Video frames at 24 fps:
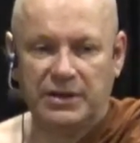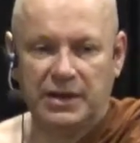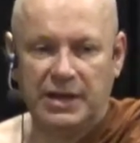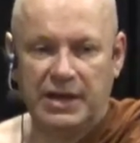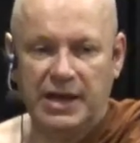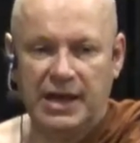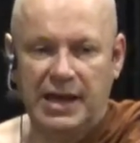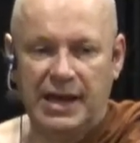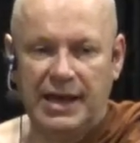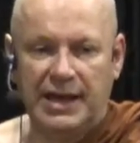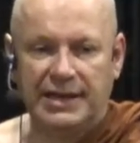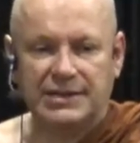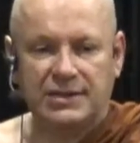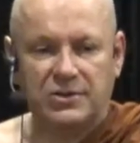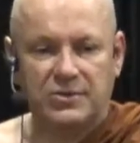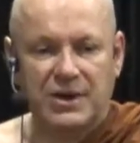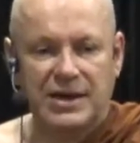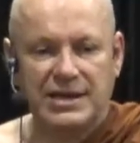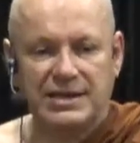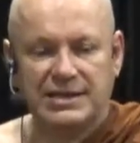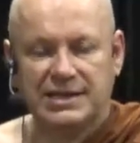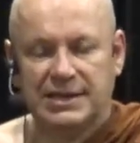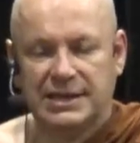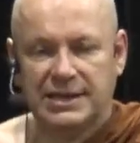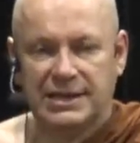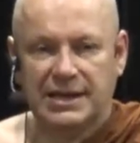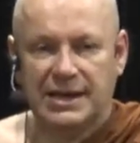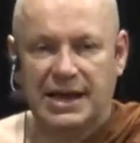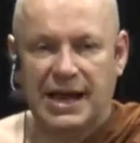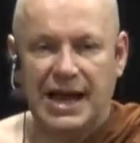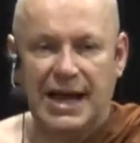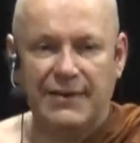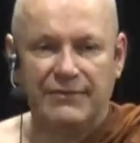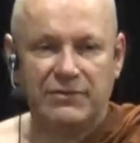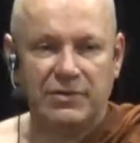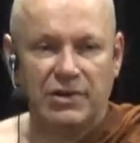Uh, it's crazy. I
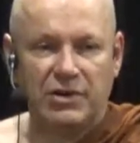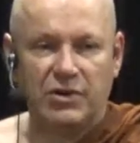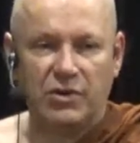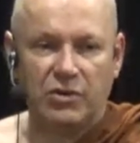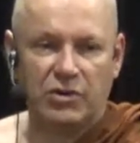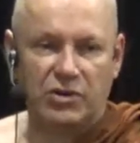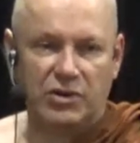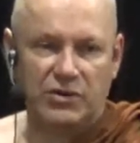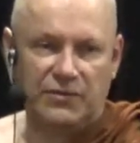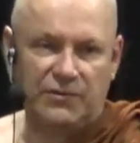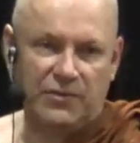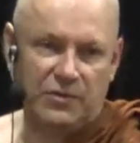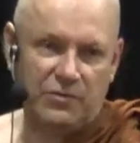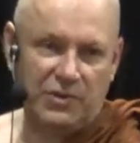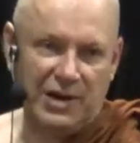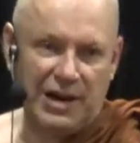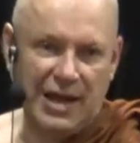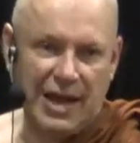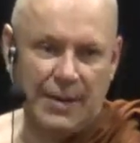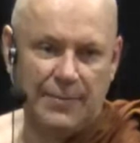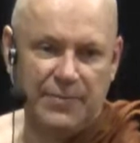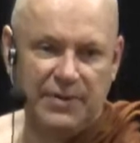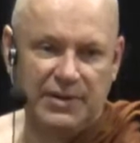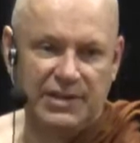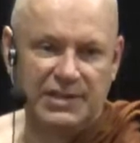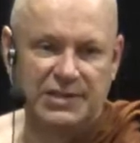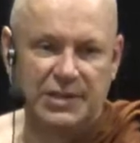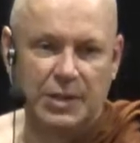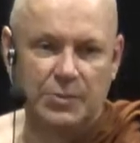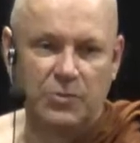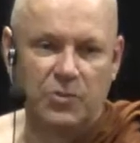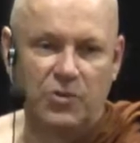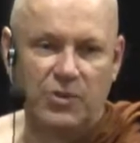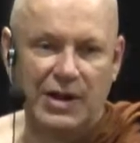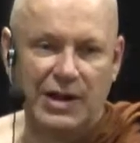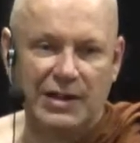have to look for real happiness
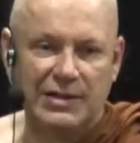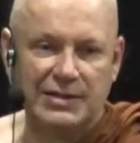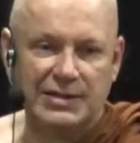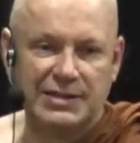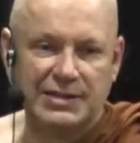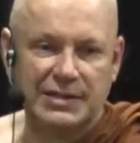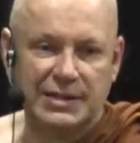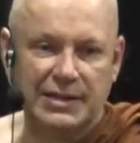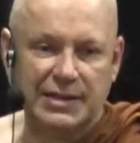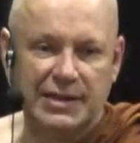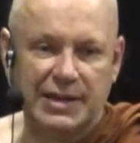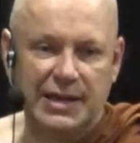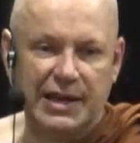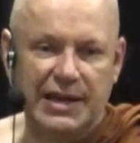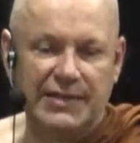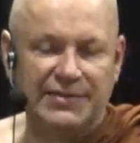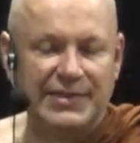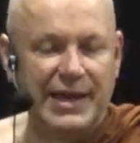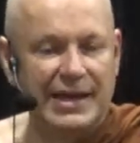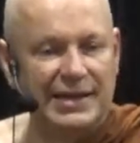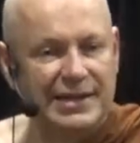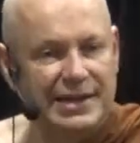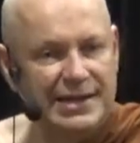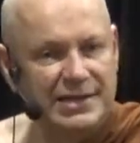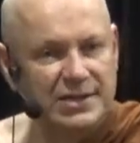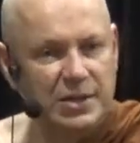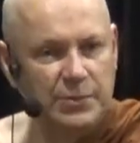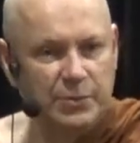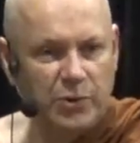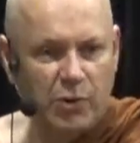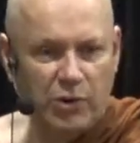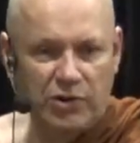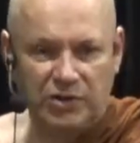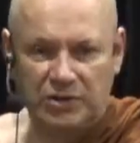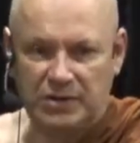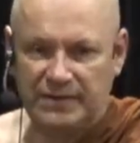somewhere else. Uh, that is the
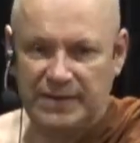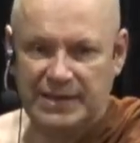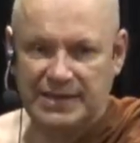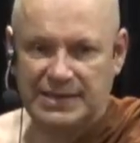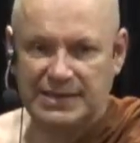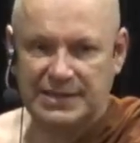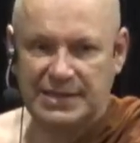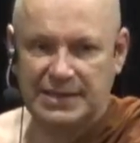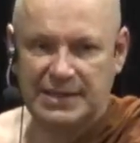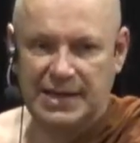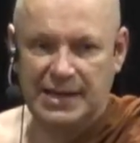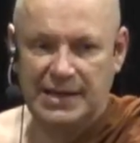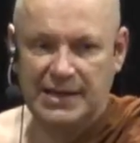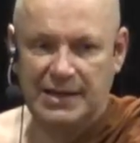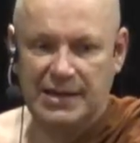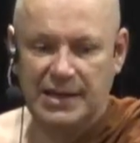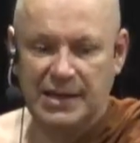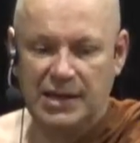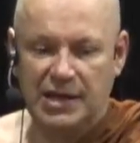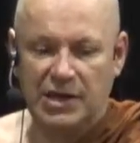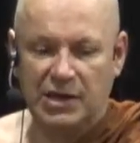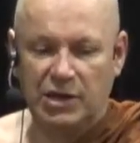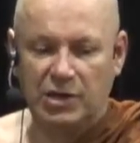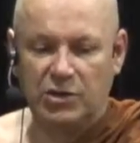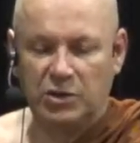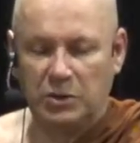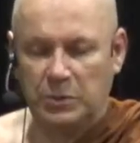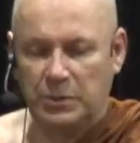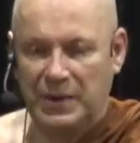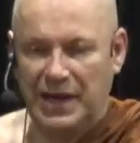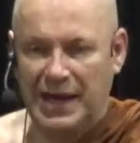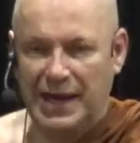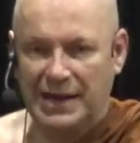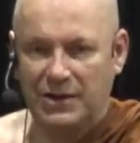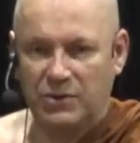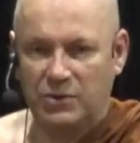point of this. Yeah, good,
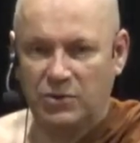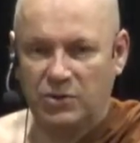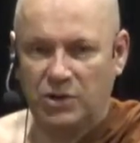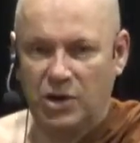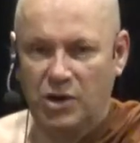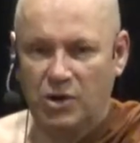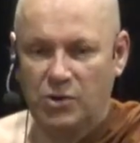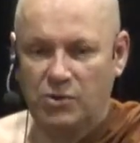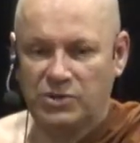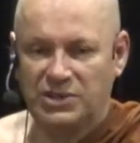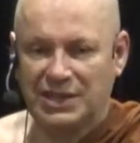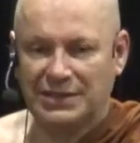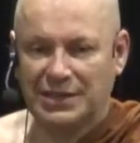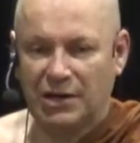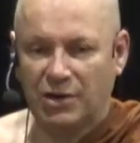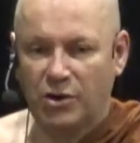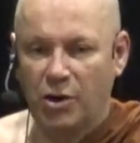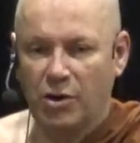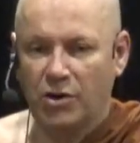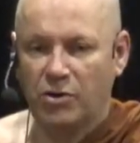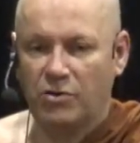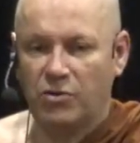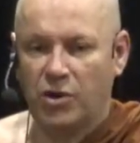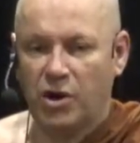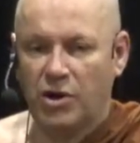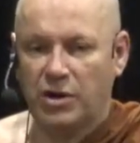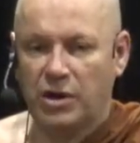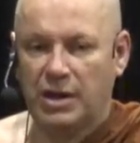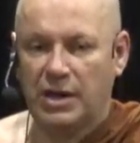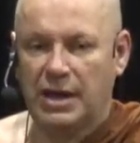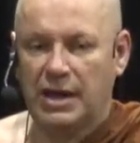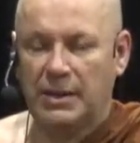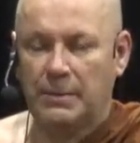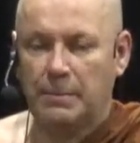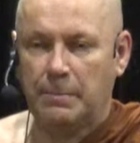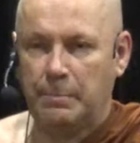bad, who knows? In the long run,
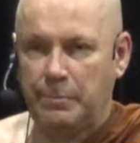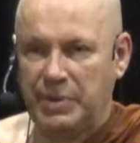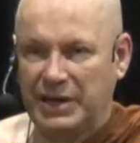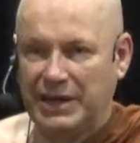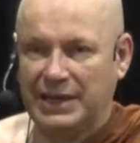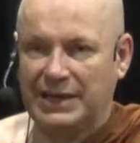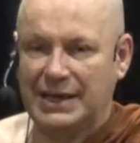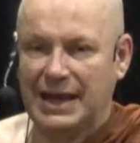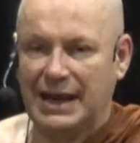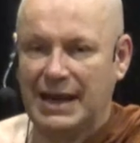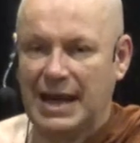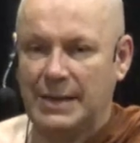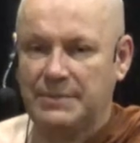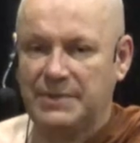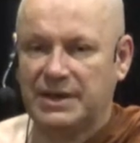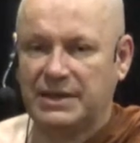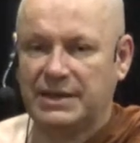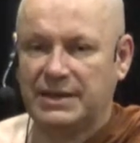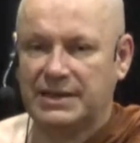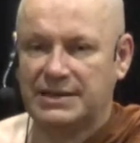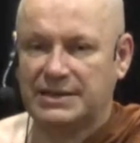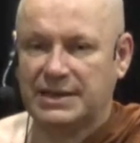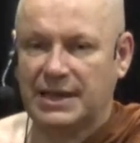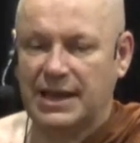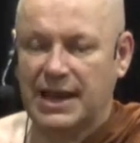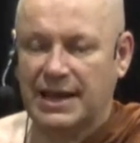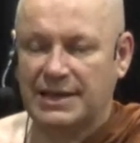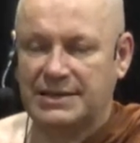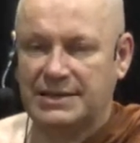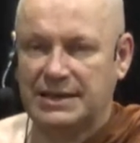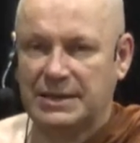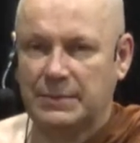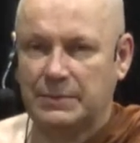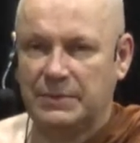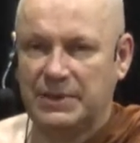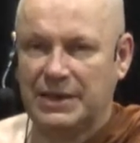big calamities can
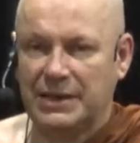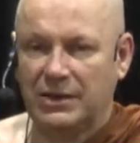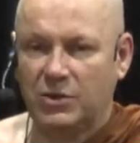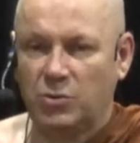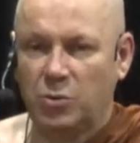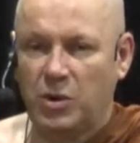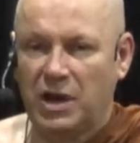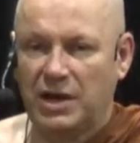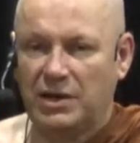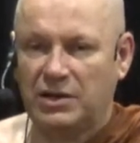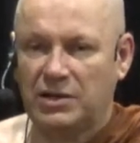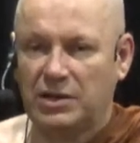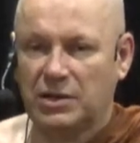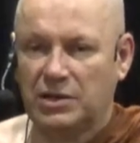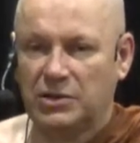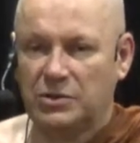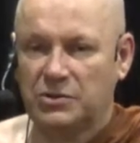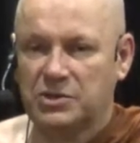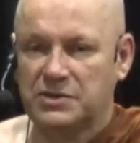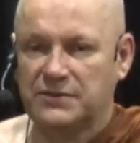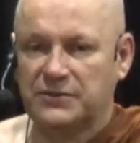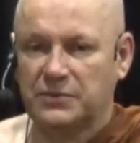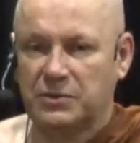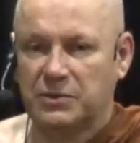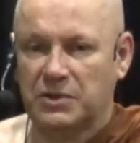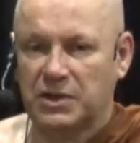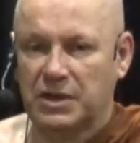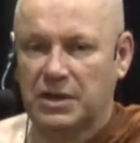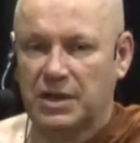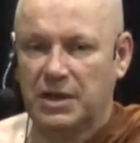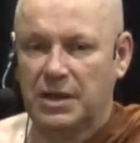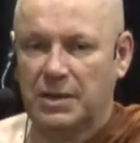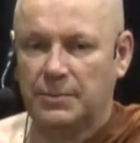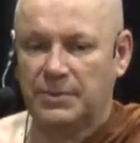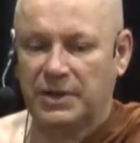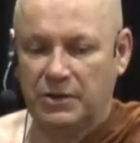actually be quite useful uh,
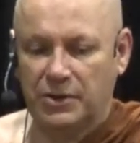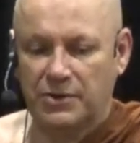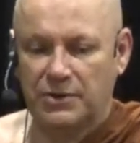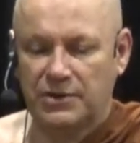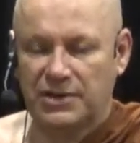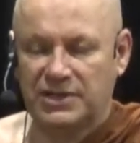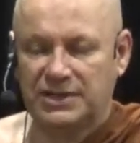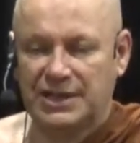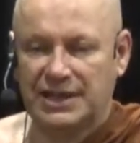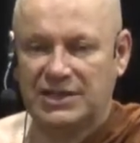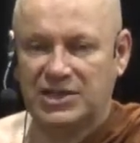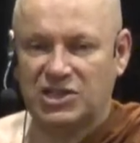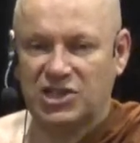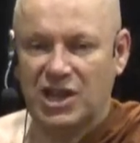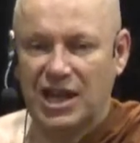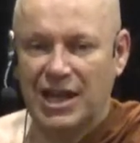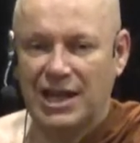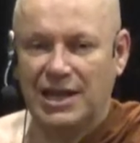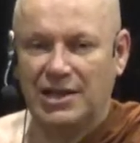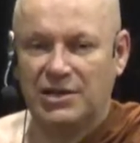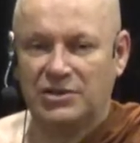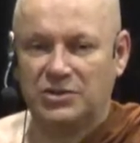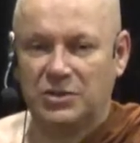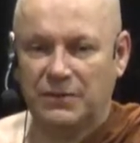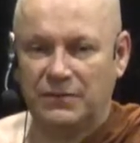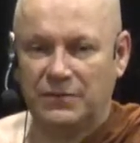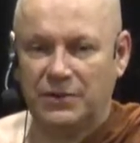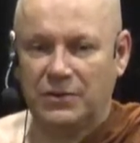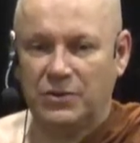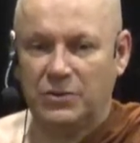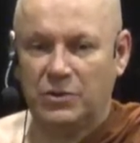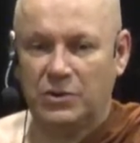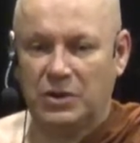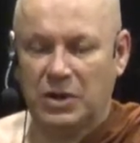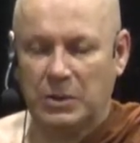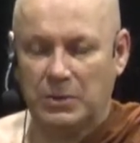because they change your
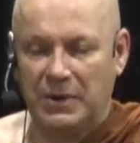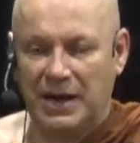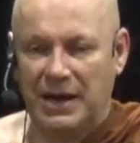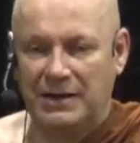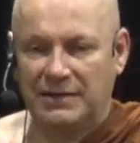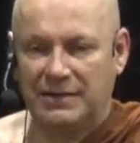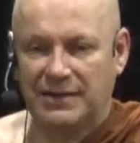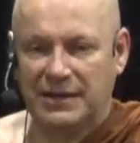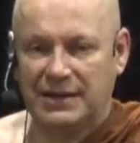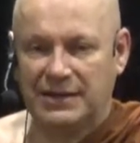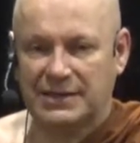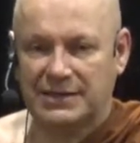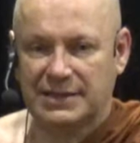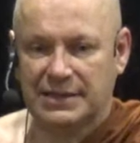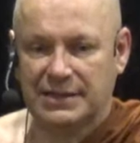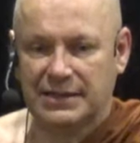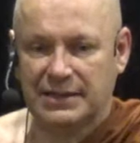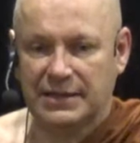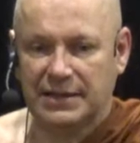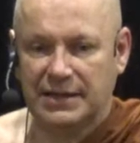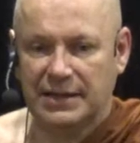view about things. Uh.